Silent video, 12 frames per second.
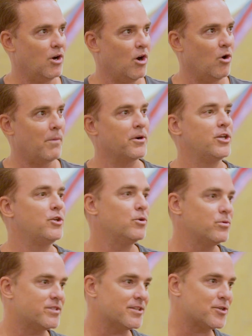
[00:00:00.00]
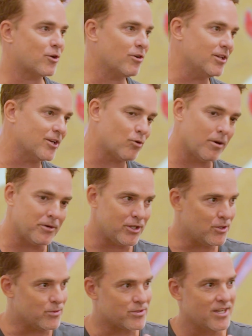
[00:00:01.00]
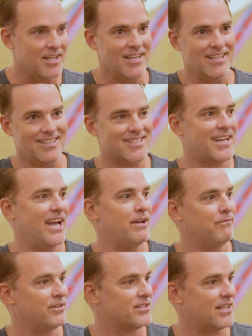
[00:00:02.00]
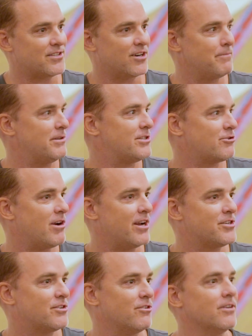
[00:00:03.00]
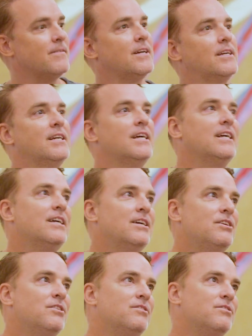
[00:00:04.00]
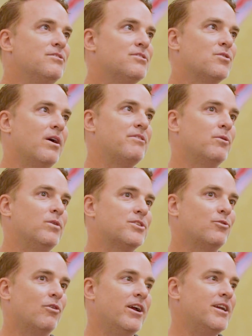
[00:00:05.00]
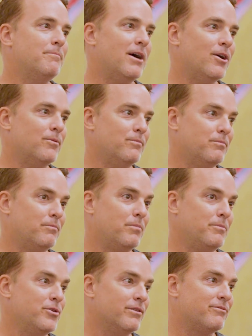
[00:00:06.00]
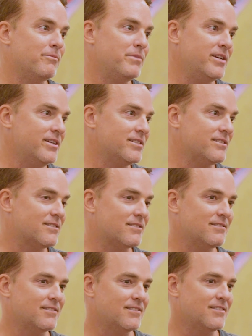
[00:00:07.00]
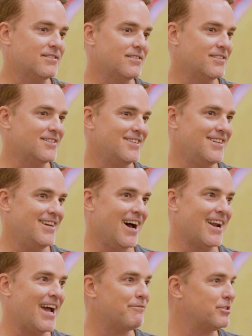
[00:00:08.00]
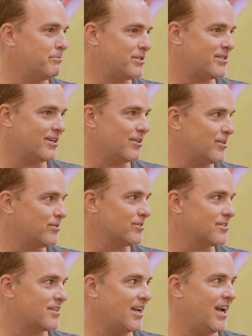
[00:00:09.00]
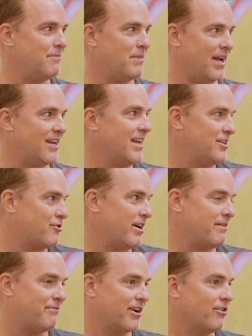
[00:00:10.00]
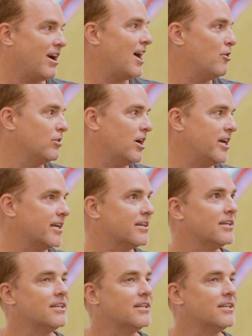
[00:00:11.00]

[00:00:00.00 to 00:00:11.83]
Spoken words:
going to use this acrylic, or I'm going to use this canvas that's already been stretched, so I think what's great about Bermuda for me is not having the materials and trying to figure out, like,